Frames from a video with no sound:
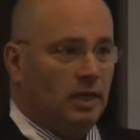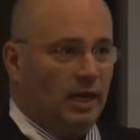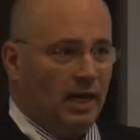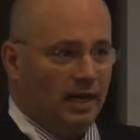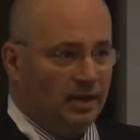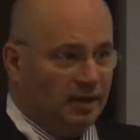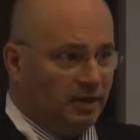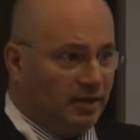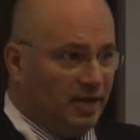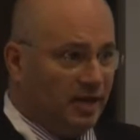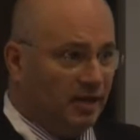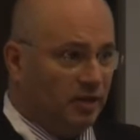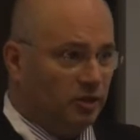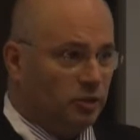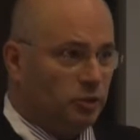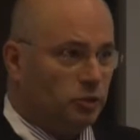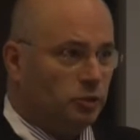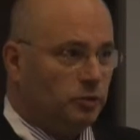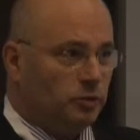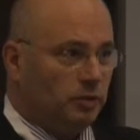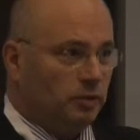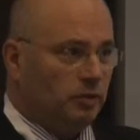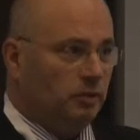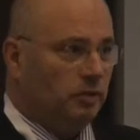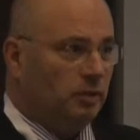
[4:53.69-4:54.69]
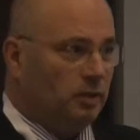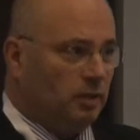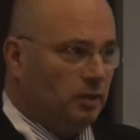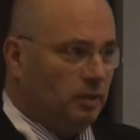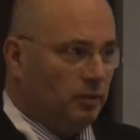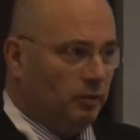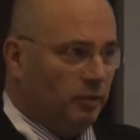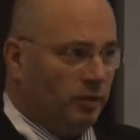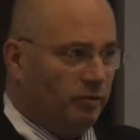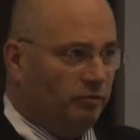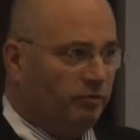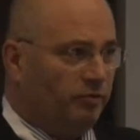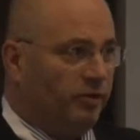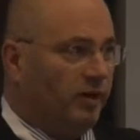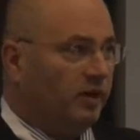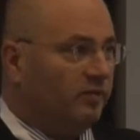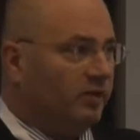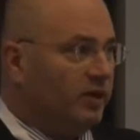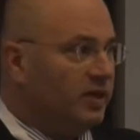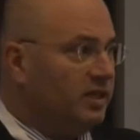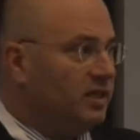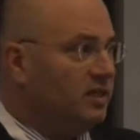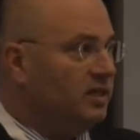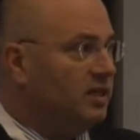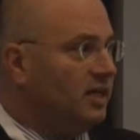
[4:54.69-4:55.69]
In the Netherlands, we're
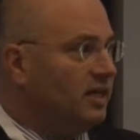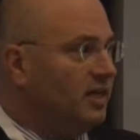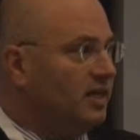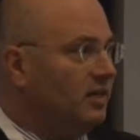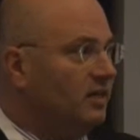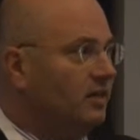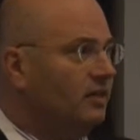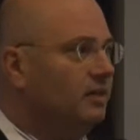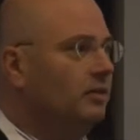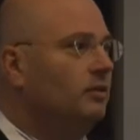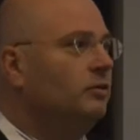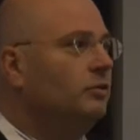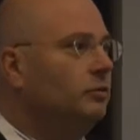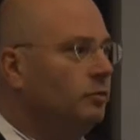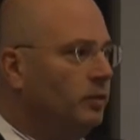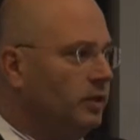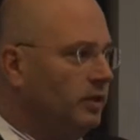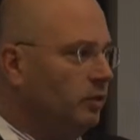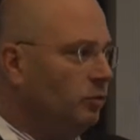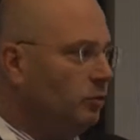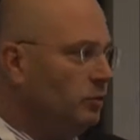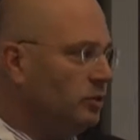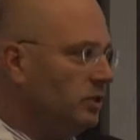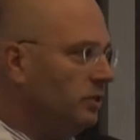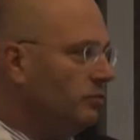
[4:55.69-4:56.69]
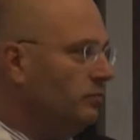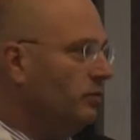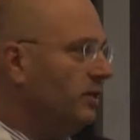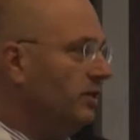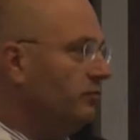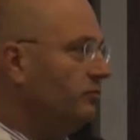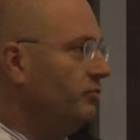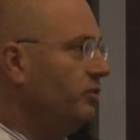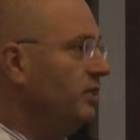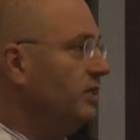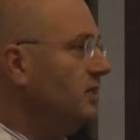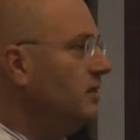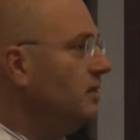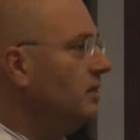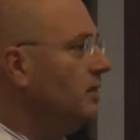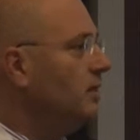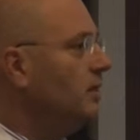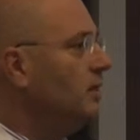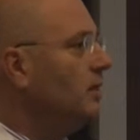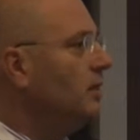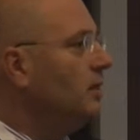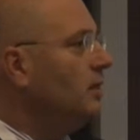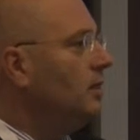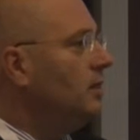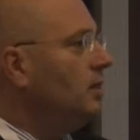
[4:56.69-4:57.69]
fingering the dike, we always have wet feet,
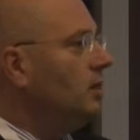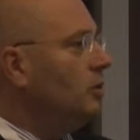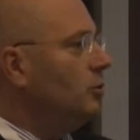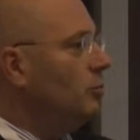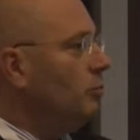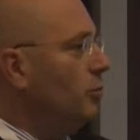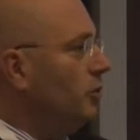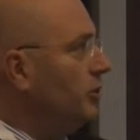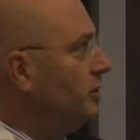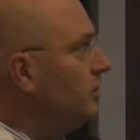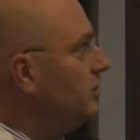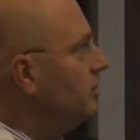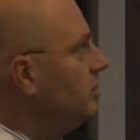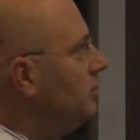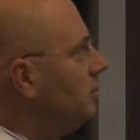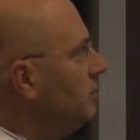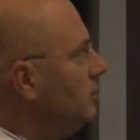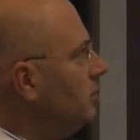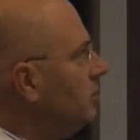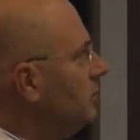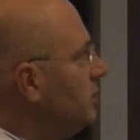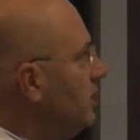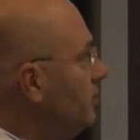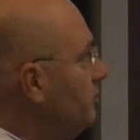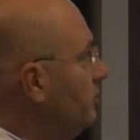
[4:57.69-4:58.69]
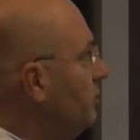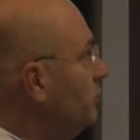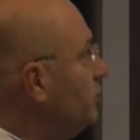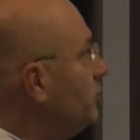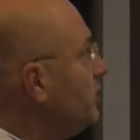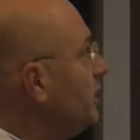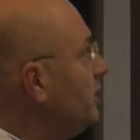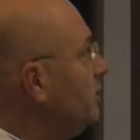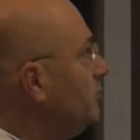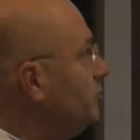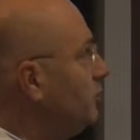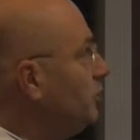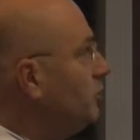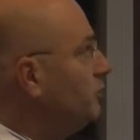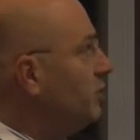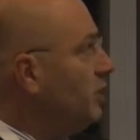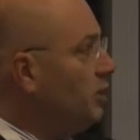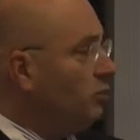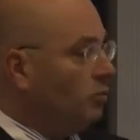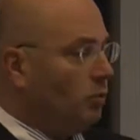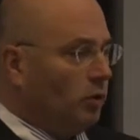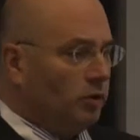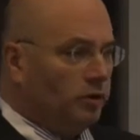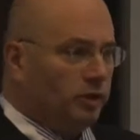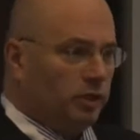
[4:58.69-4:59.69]
but 70% of our
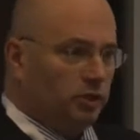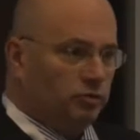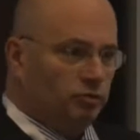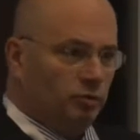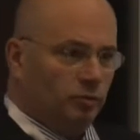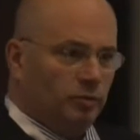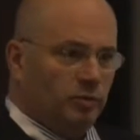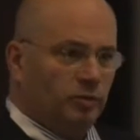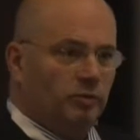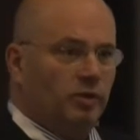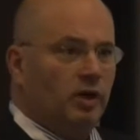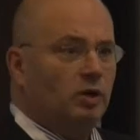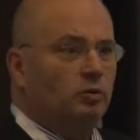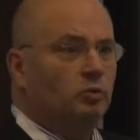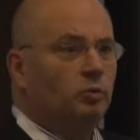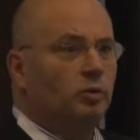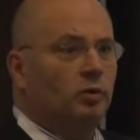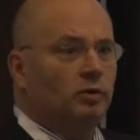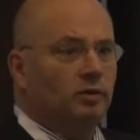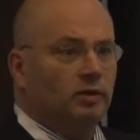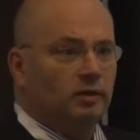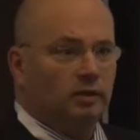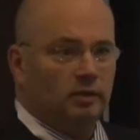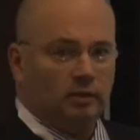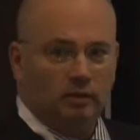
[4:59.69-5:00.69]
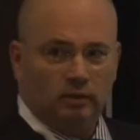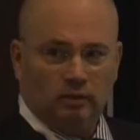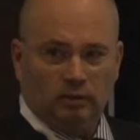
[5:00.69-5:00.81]
drink water is from the groundwater.